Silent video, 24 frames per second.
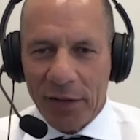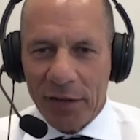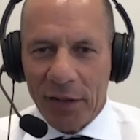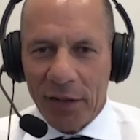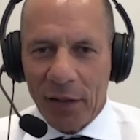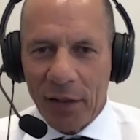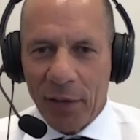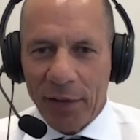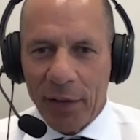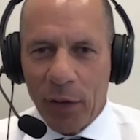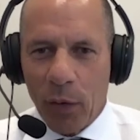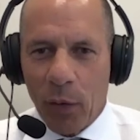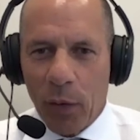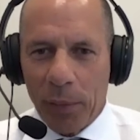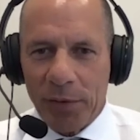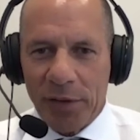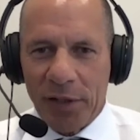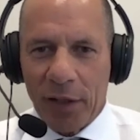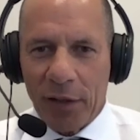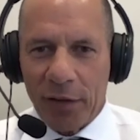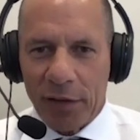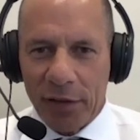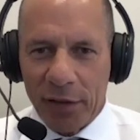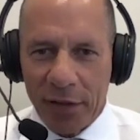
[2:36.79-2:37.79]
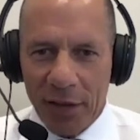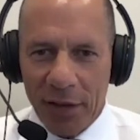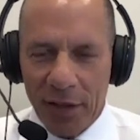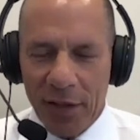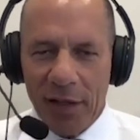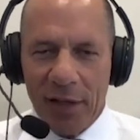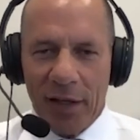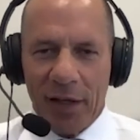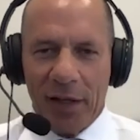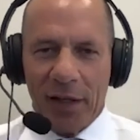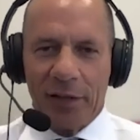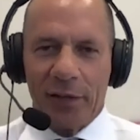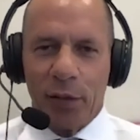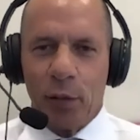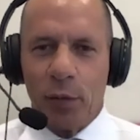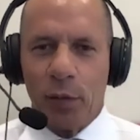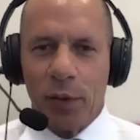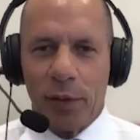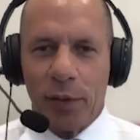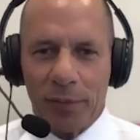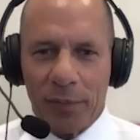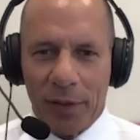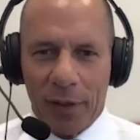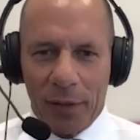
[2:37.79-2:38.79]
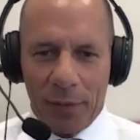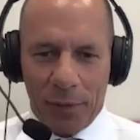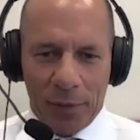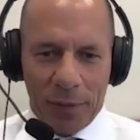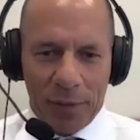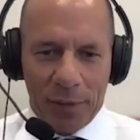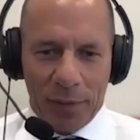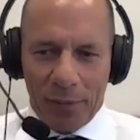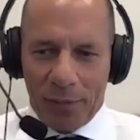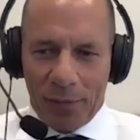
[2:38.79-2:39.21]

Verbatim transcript: And you know, I'd go upstairs and I'd do what you know,